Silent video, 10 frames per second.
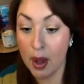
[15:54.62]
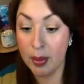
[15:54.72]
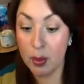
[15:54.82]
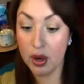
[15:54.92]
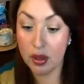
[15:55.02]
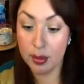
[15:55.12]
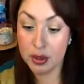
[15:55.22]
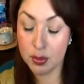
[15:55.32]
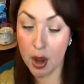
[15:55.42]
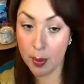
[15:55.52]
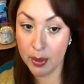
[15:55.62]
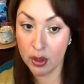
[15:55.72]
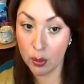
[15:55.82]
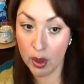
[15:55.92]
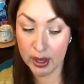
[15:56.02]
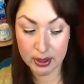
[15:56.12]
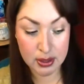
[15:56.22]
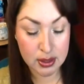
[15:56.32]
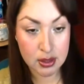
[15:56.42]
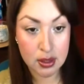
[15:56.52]
probably one of the most popular
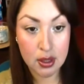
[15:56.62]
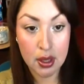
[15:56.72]
ones.